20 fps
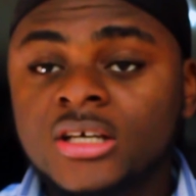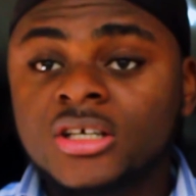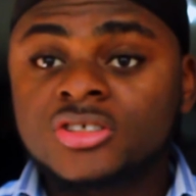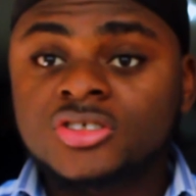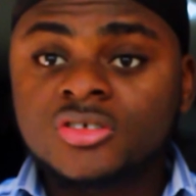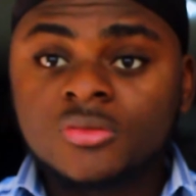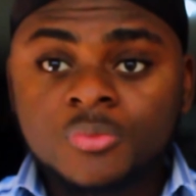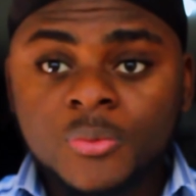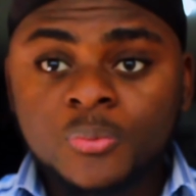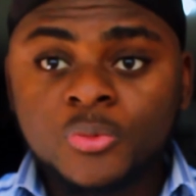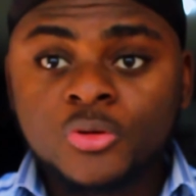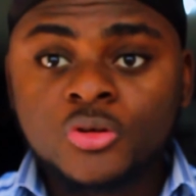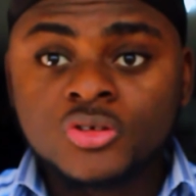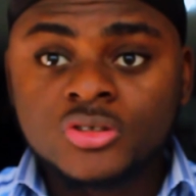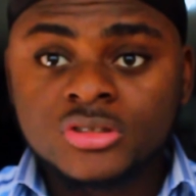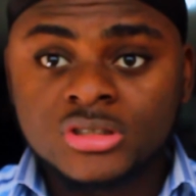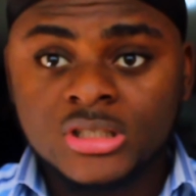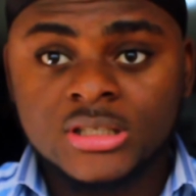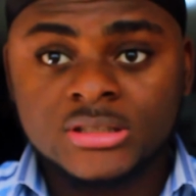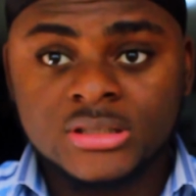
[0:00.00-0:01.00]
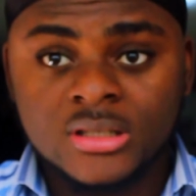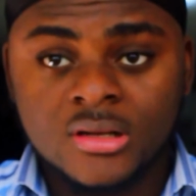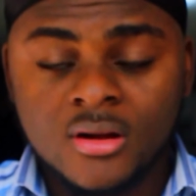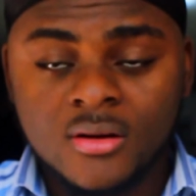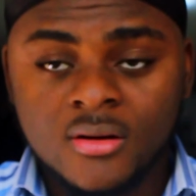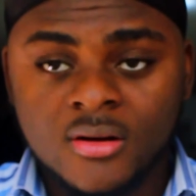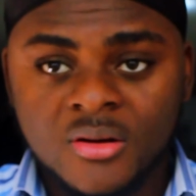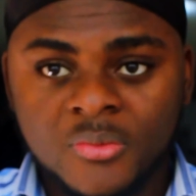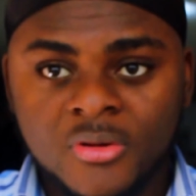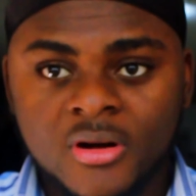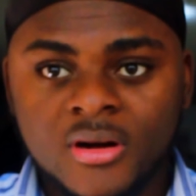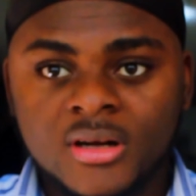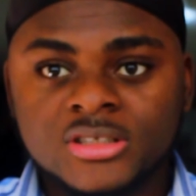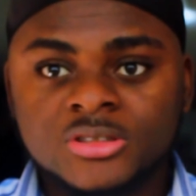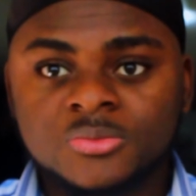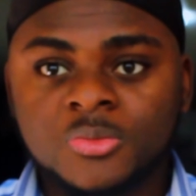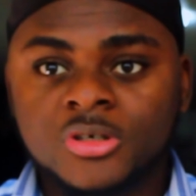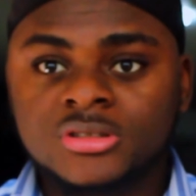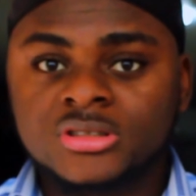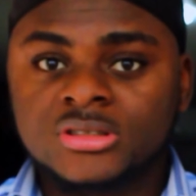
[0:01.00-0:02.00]
Some people use DSLR
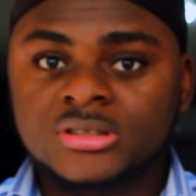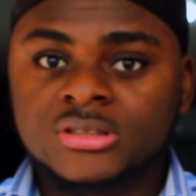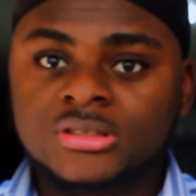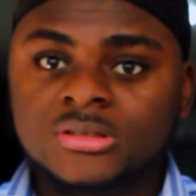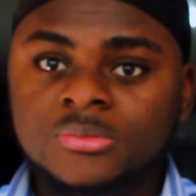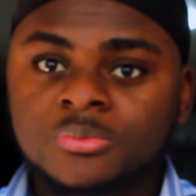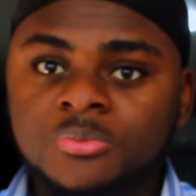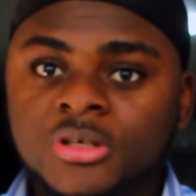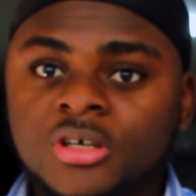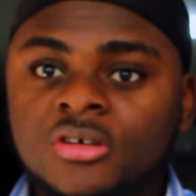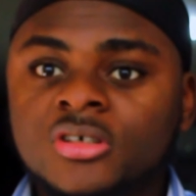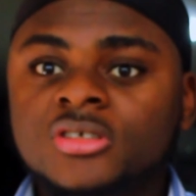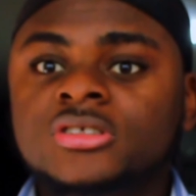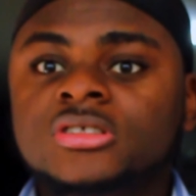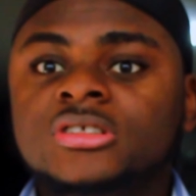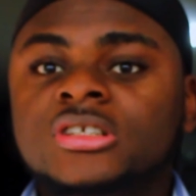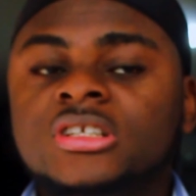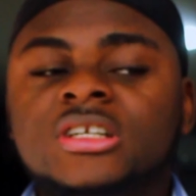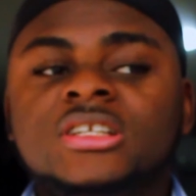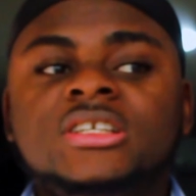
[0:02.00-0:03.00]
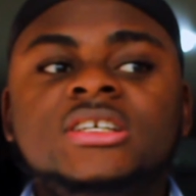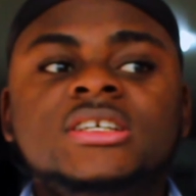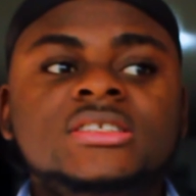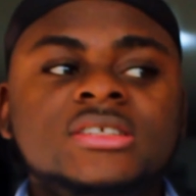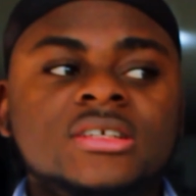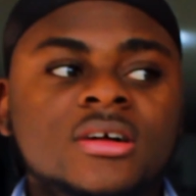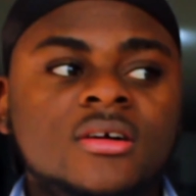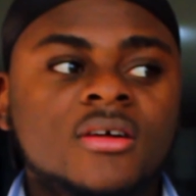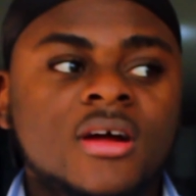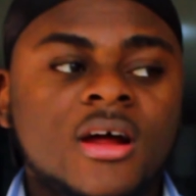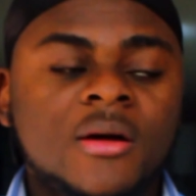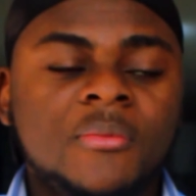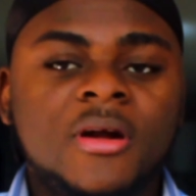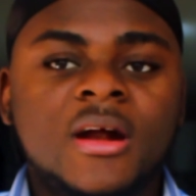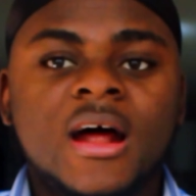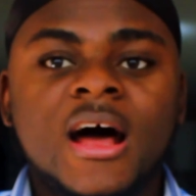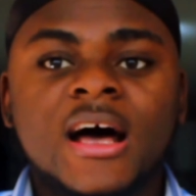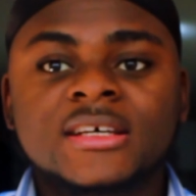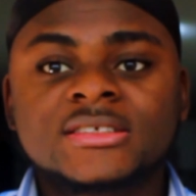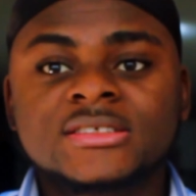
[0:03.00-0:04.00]
cameras, but because the DSLR
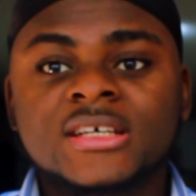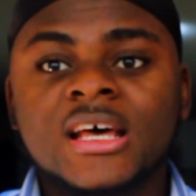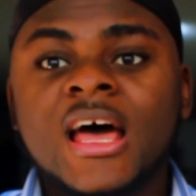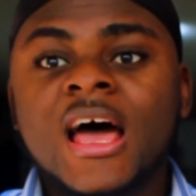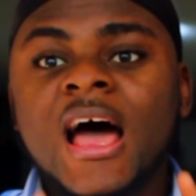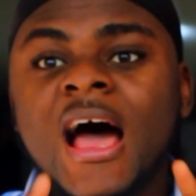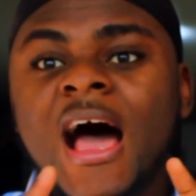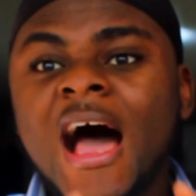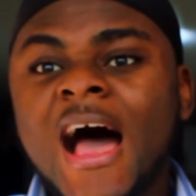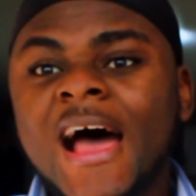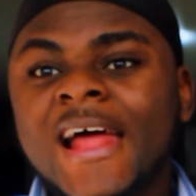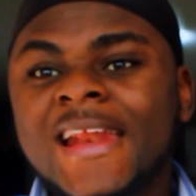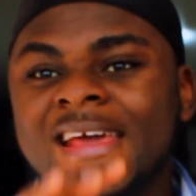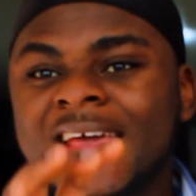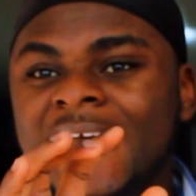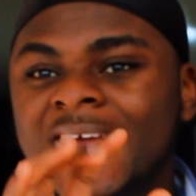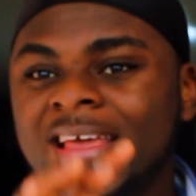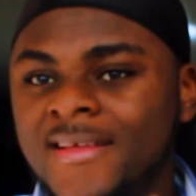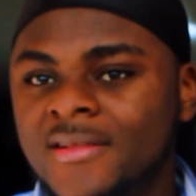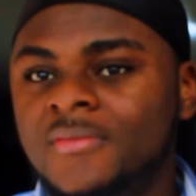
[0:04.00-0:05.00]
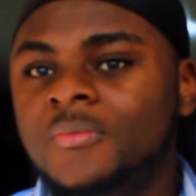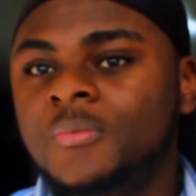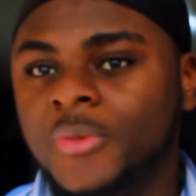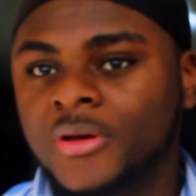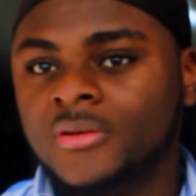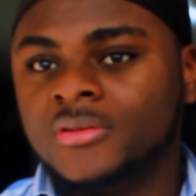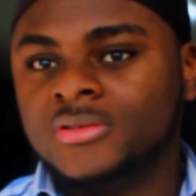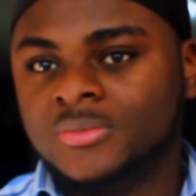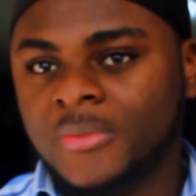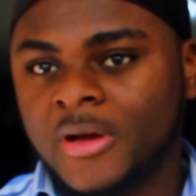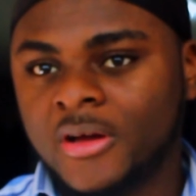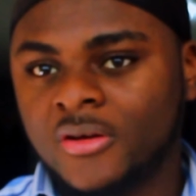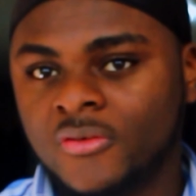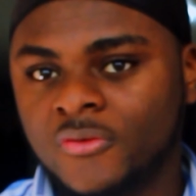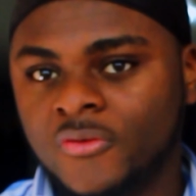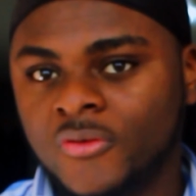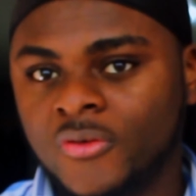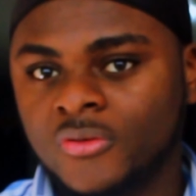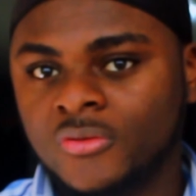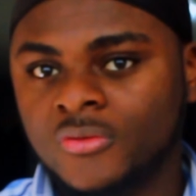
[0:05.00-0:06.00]
camera has an inbuilt
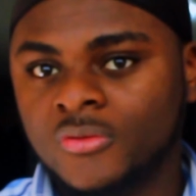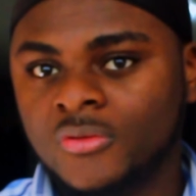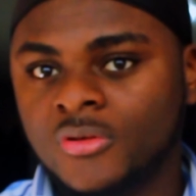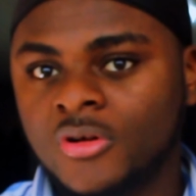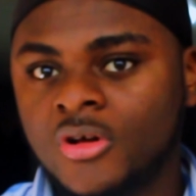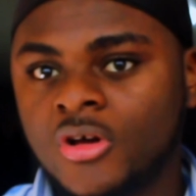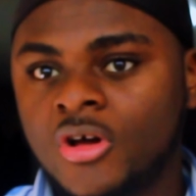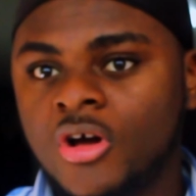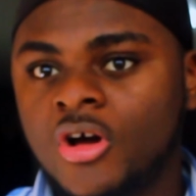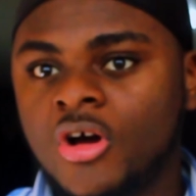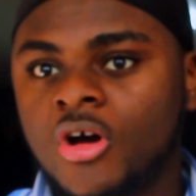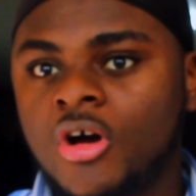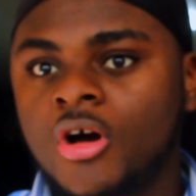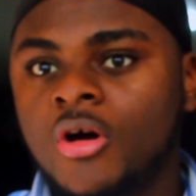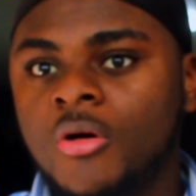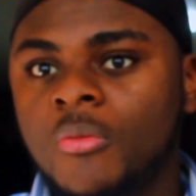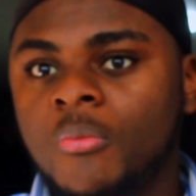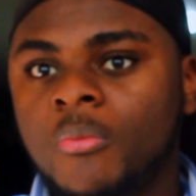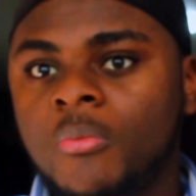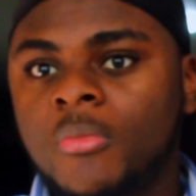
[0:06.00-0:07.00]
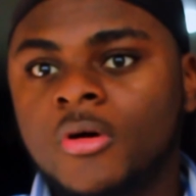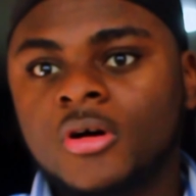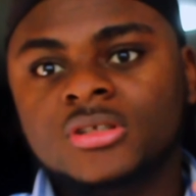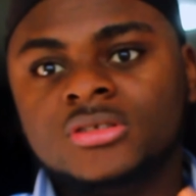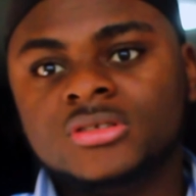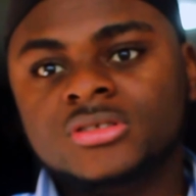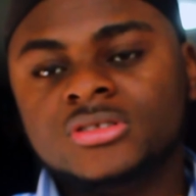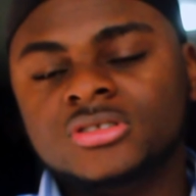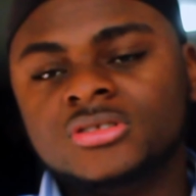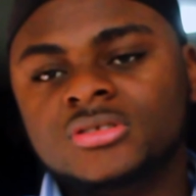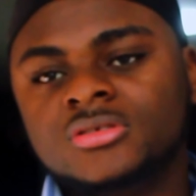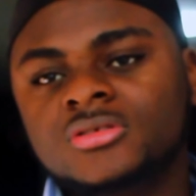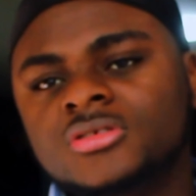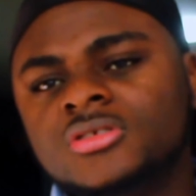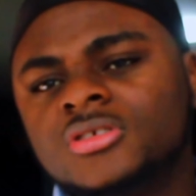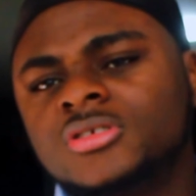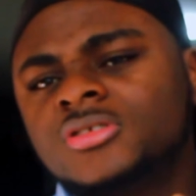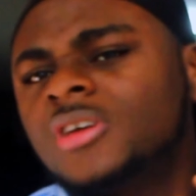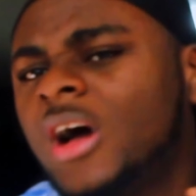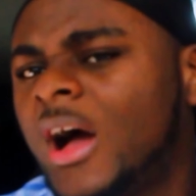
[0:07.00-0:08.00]
microphone but
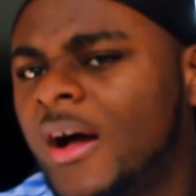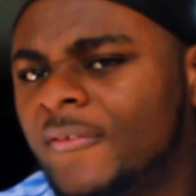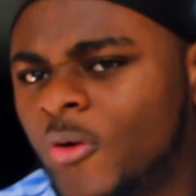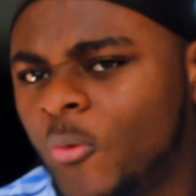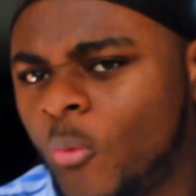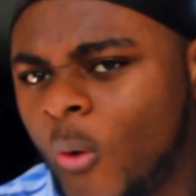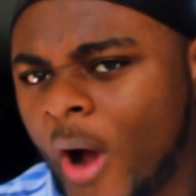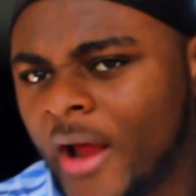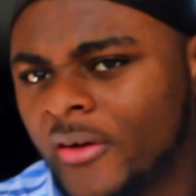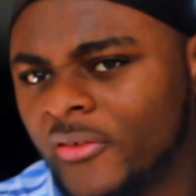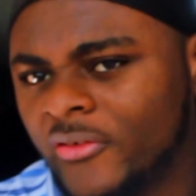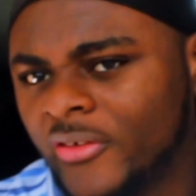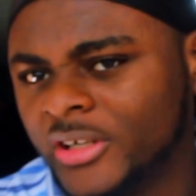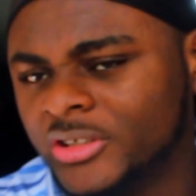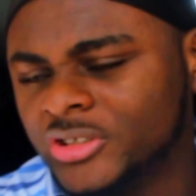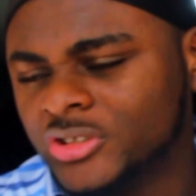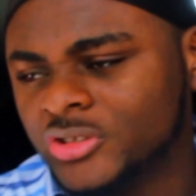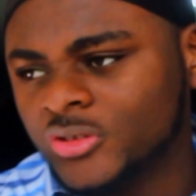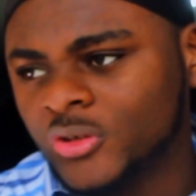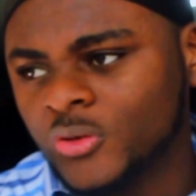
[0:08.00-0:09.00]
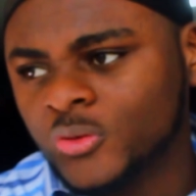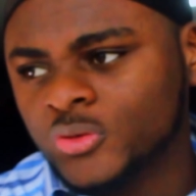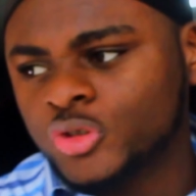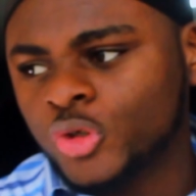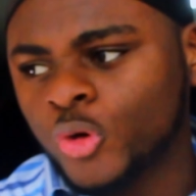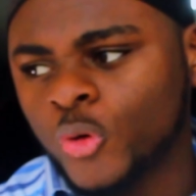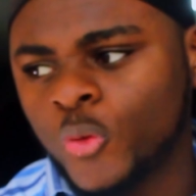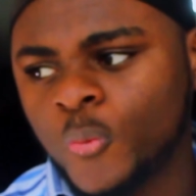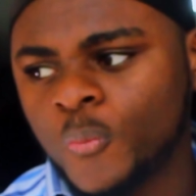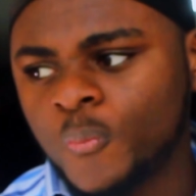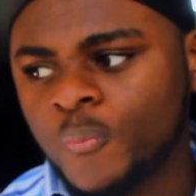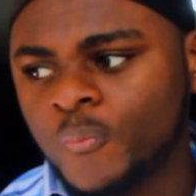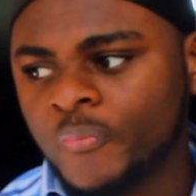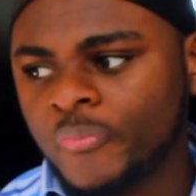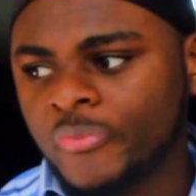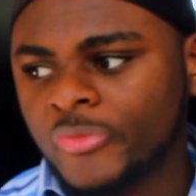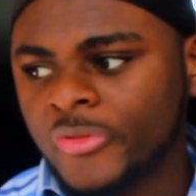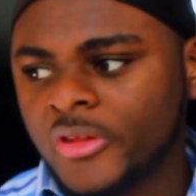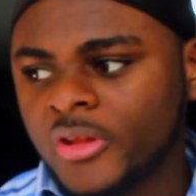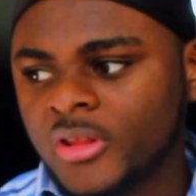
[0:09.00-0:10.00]
does not have a wide range, you know, so
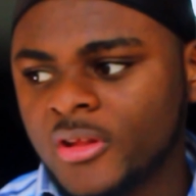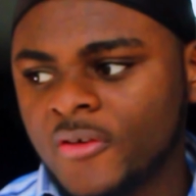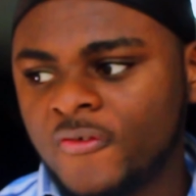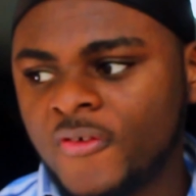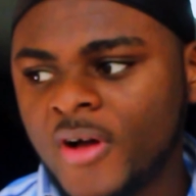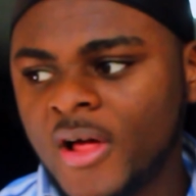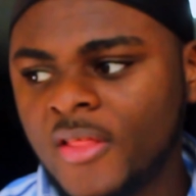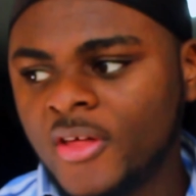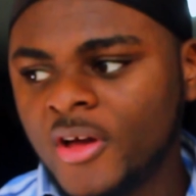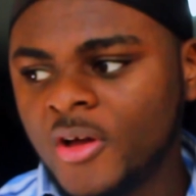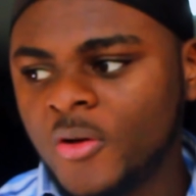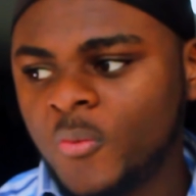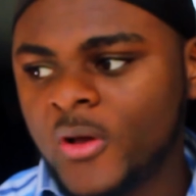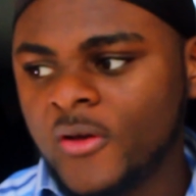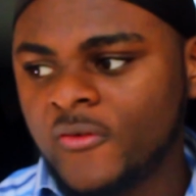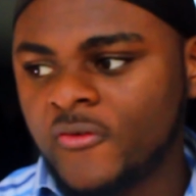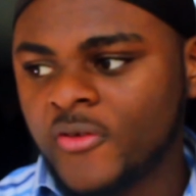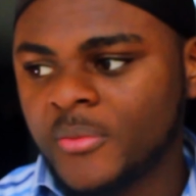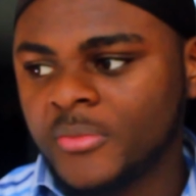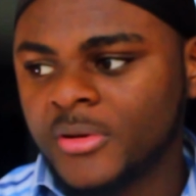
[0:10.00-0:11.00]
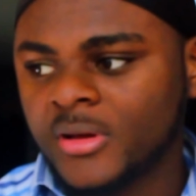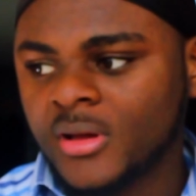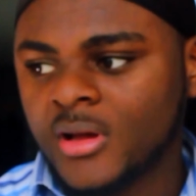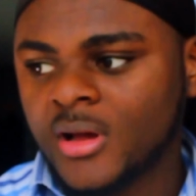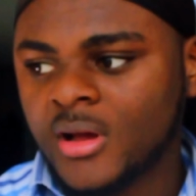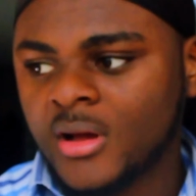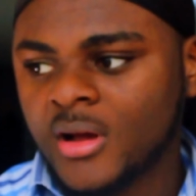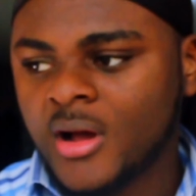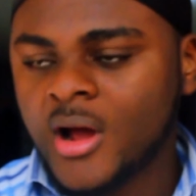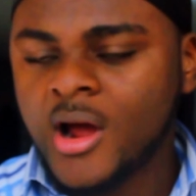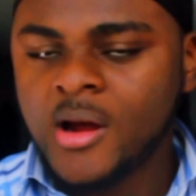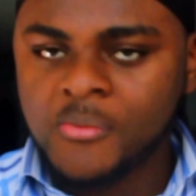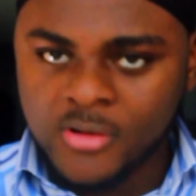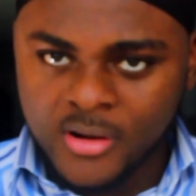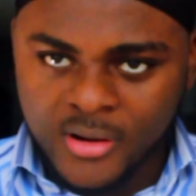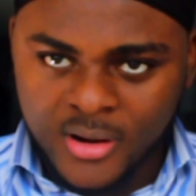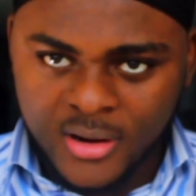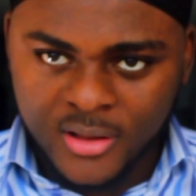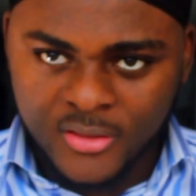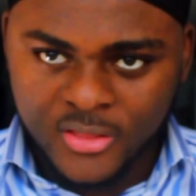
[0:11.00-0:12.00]
the farther away from the
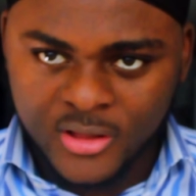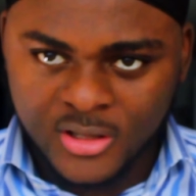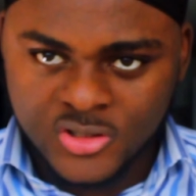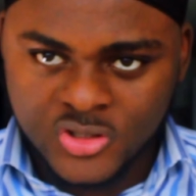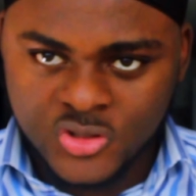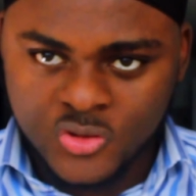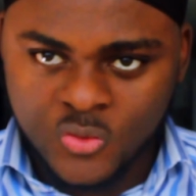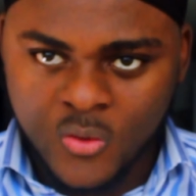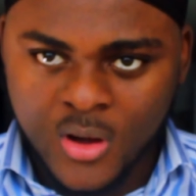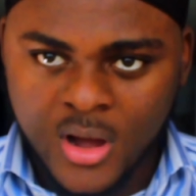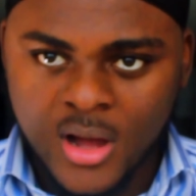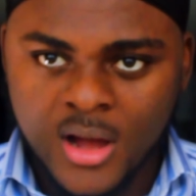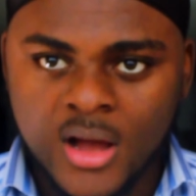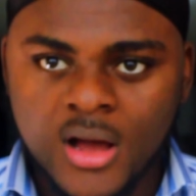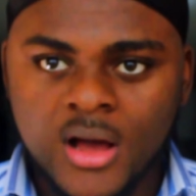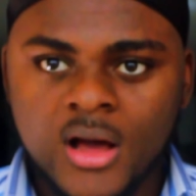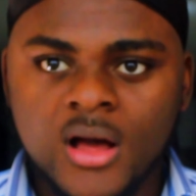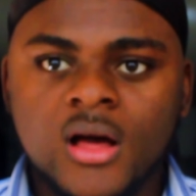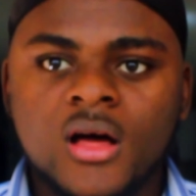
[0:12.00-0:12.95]
camera that you are,